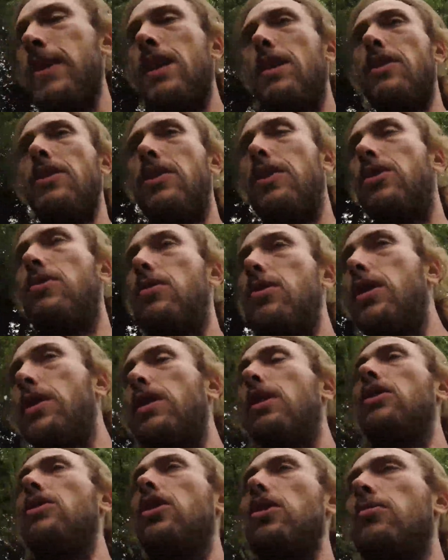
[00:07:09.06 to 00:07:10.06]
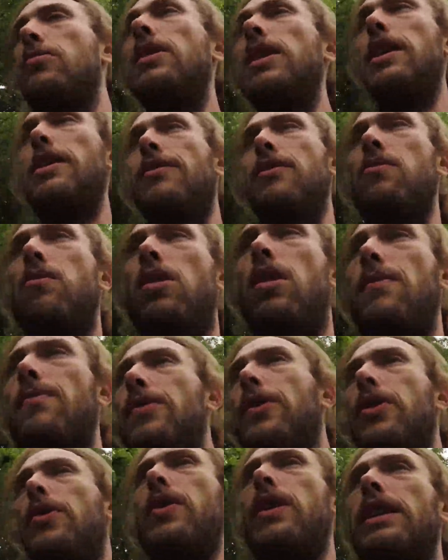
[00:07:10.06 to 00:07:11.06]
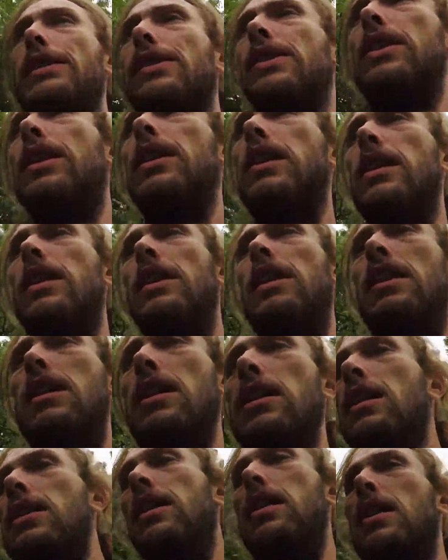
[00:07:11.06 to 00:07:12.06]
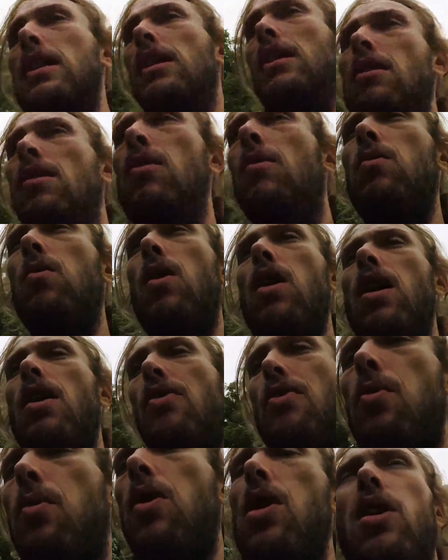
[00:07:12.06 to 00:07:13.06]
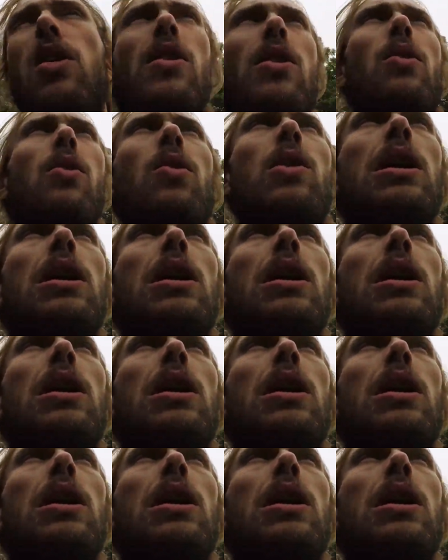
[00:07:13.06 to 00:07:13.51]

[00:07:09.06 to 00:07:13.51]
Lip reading: I do believe in what I'm doing is worthwhile.